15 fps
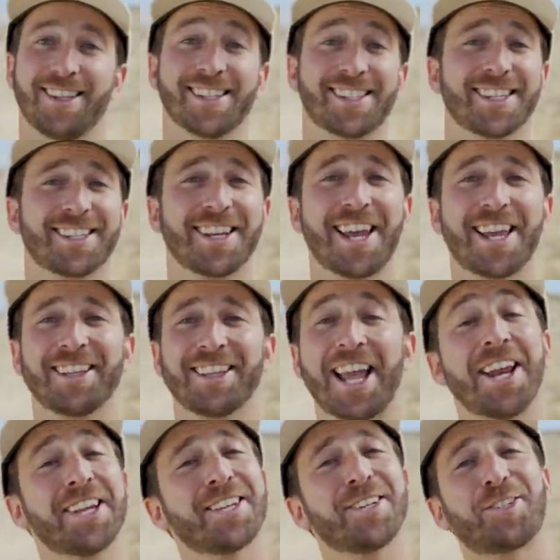This is it.
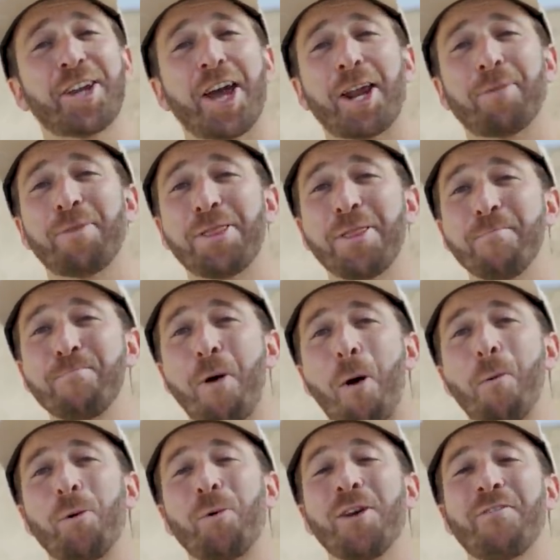Ladies and gentlemen, the
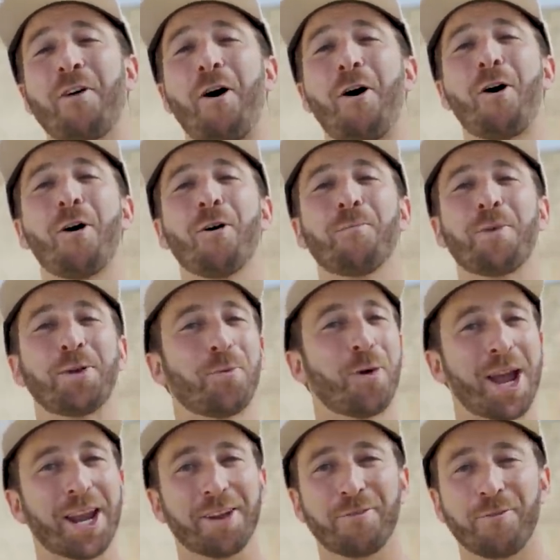moment we've all been
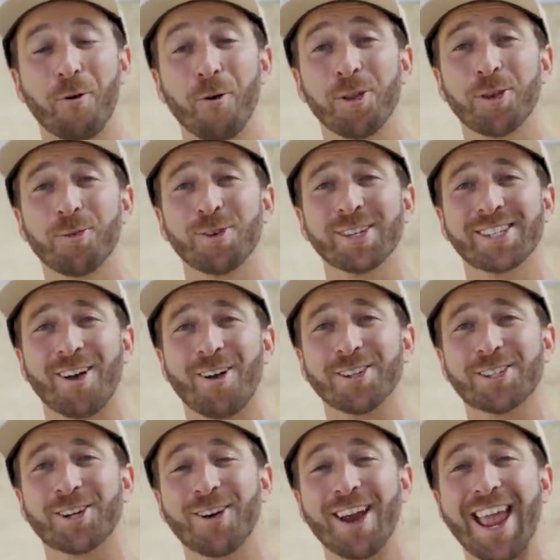waiting for. The
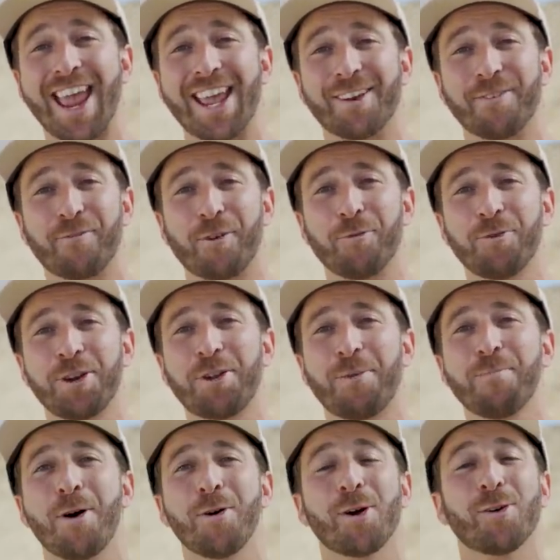results are in for Real
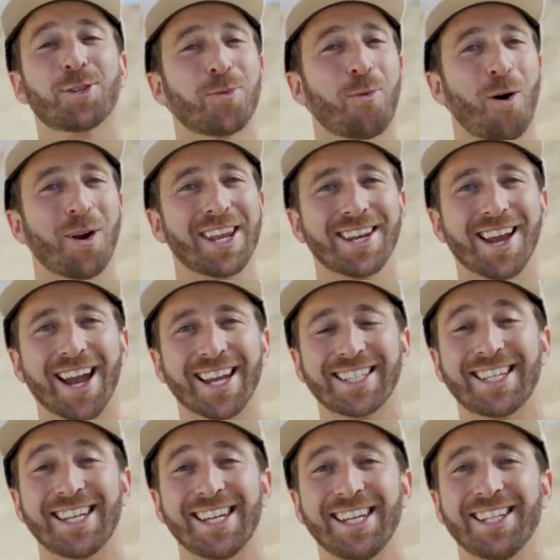Moto
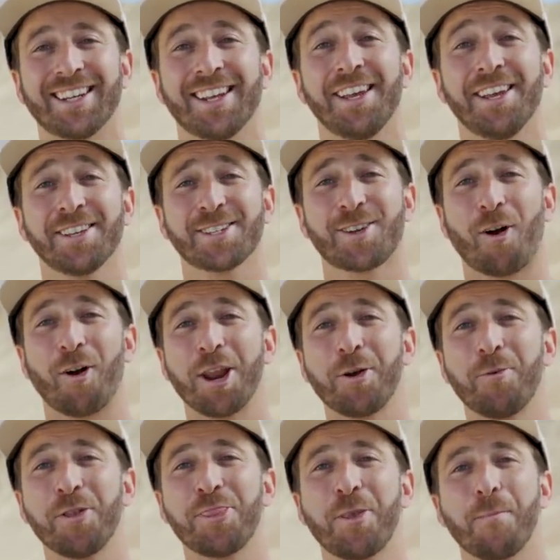2019
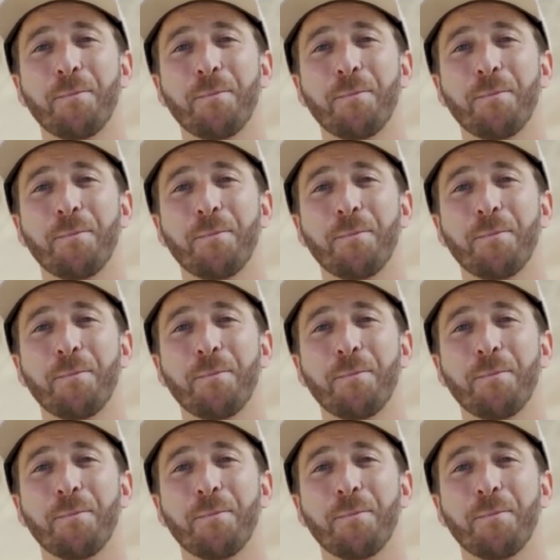starting with